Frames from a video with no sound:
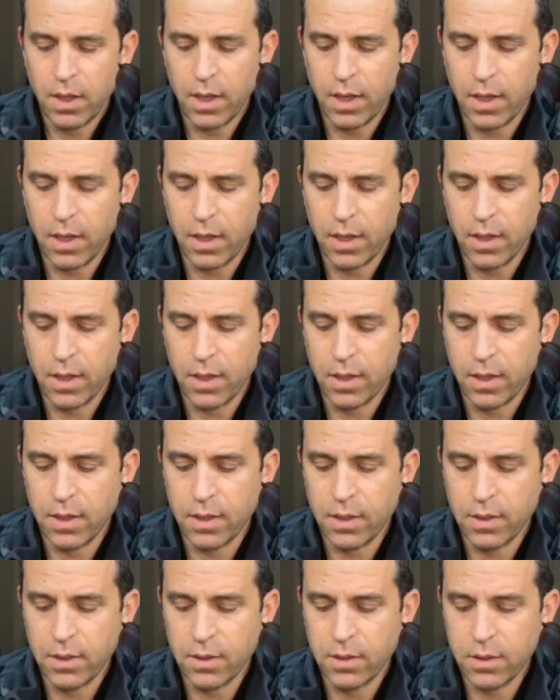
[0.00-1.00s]

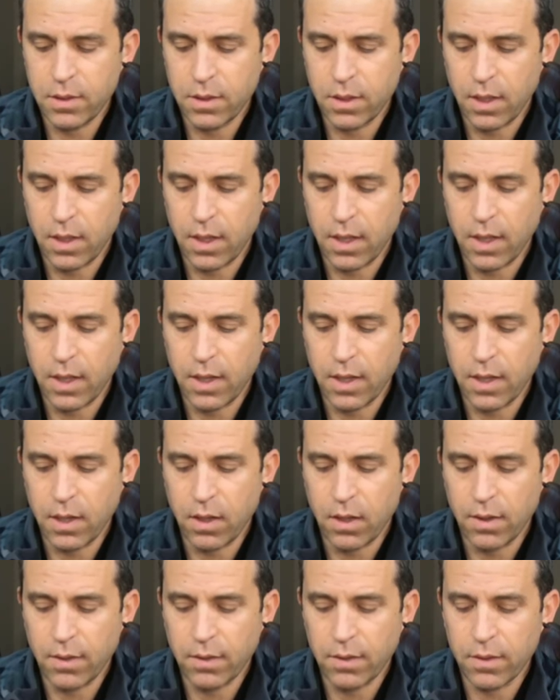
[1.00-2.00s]
And
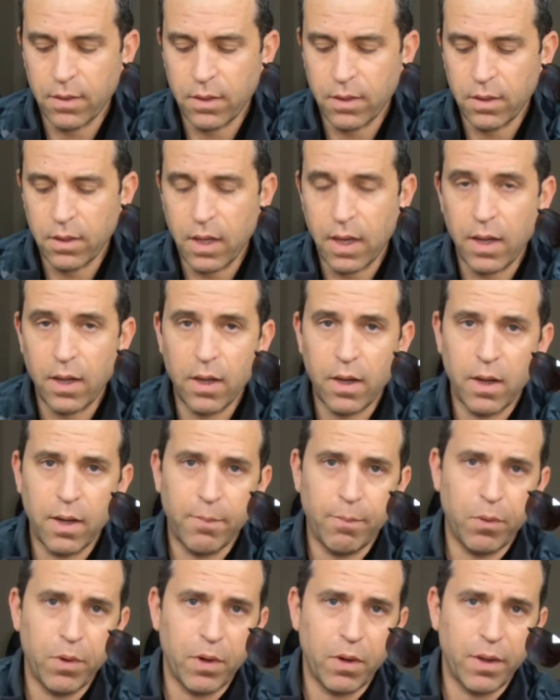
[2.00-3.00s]
I'll
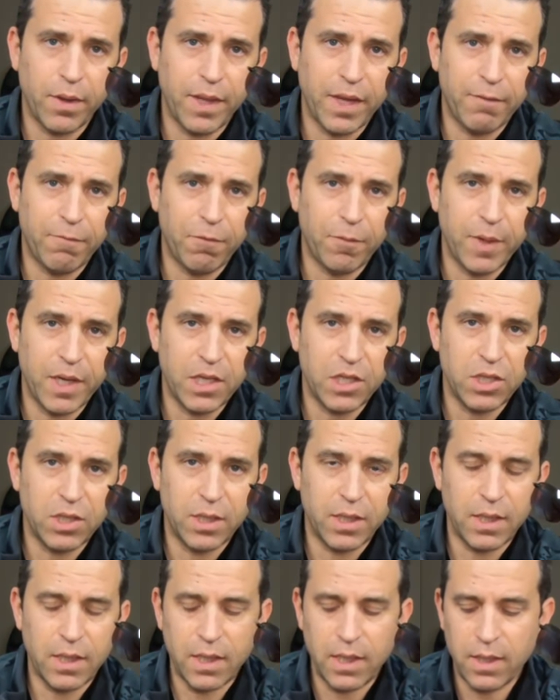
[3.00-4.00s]
put all the
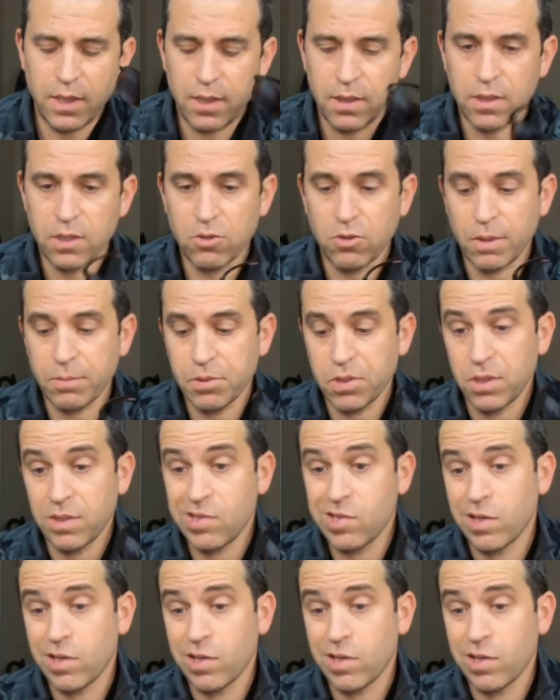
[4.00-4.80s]
information in the description.